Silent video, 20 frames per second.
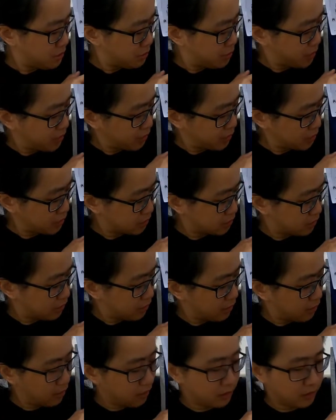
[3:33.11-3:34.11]
because
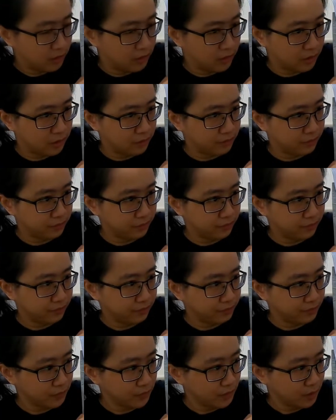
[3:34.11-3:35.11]
the
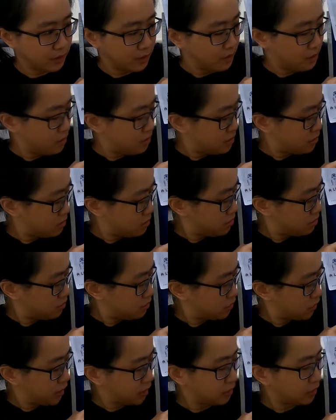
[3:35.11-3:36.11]

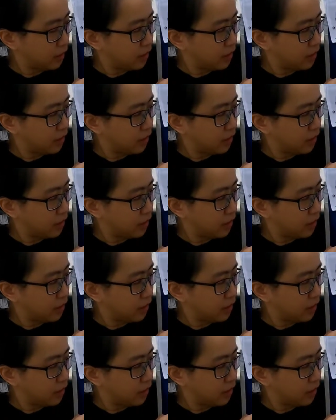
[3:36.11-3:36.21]
skirt